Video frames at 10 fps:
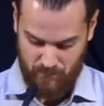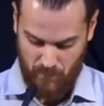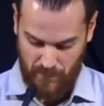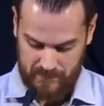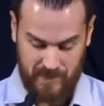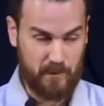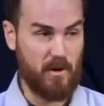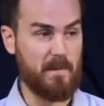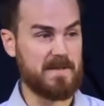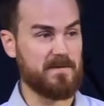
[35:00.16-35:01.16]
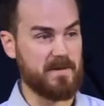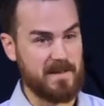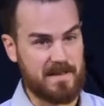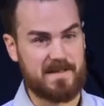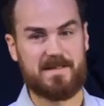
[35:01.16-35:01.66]
not a promise for
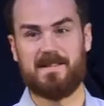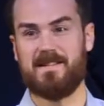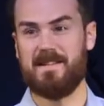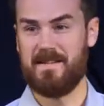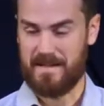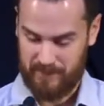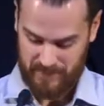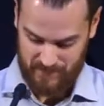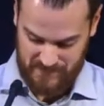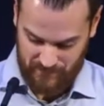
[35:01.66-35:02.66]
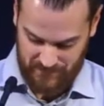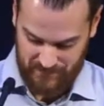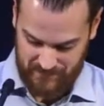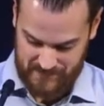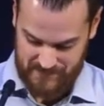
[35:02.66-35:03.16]
this and then giving them something
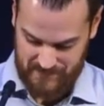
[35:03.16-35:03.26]
else.